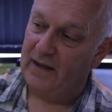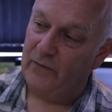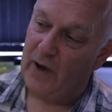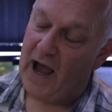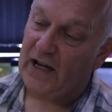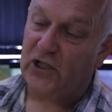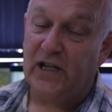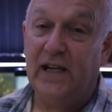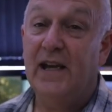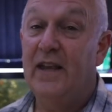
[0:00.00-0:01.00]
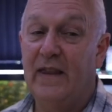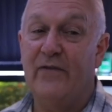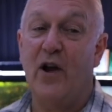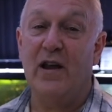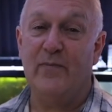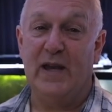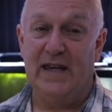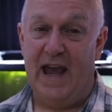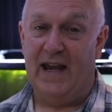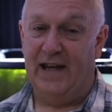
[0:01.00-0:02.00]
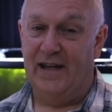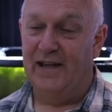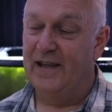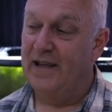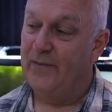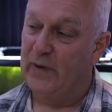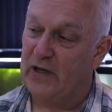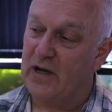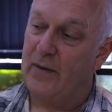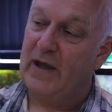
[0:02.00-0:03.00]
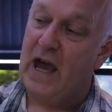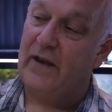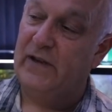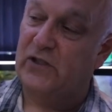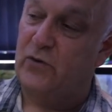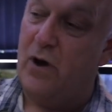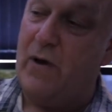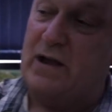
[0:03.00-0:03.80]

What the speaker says: Well, actually, they've already been netted, but they're coming out of his grow